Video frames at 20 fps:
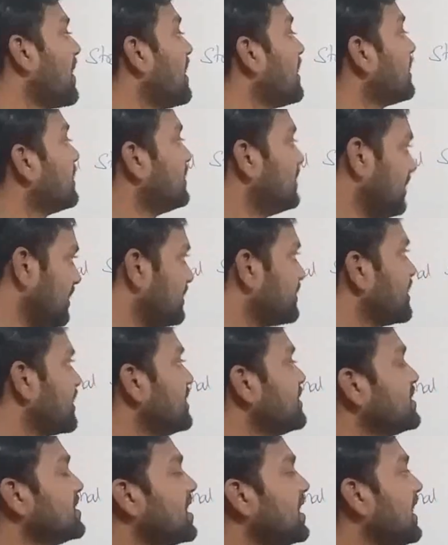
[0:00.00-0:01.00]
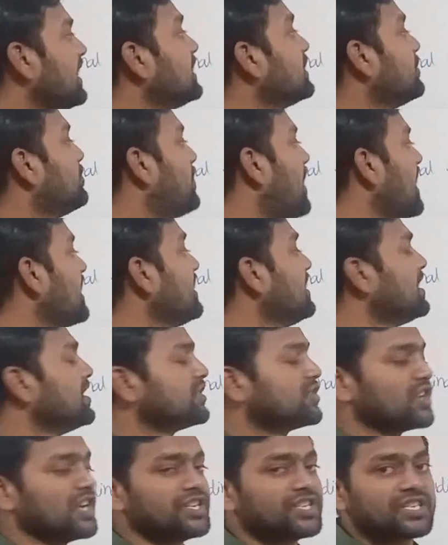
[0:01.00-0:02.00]
by change in the length by
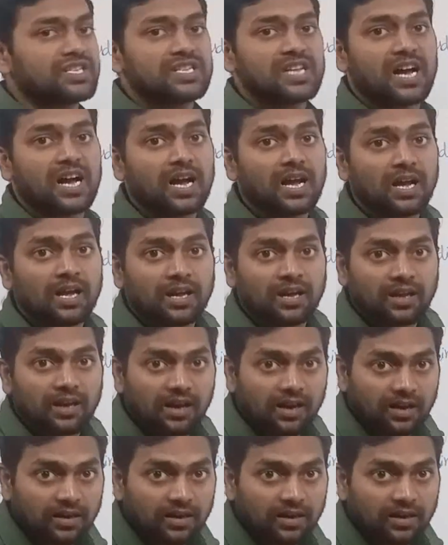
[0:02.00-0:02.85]
change in the